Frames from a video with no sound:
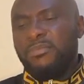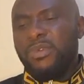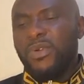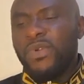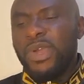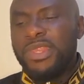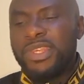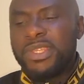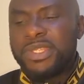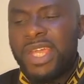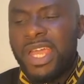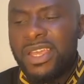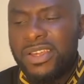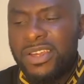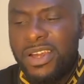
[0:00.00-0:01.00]
But when the
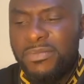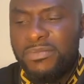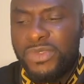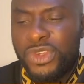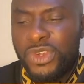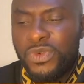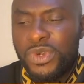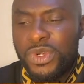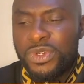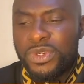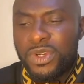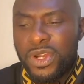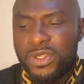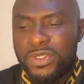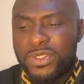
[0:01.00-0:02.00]
time comes, you will
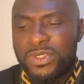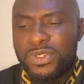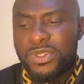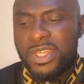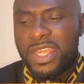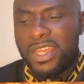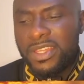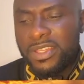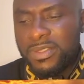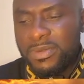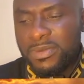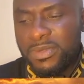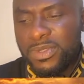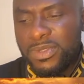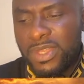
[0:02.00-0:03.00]
run to get it
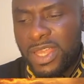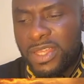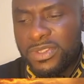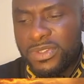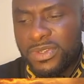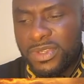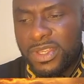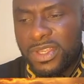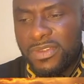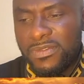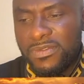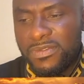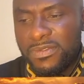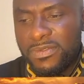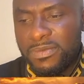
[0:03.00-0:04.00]
and to
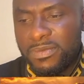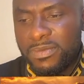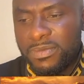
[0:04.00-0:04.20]
give.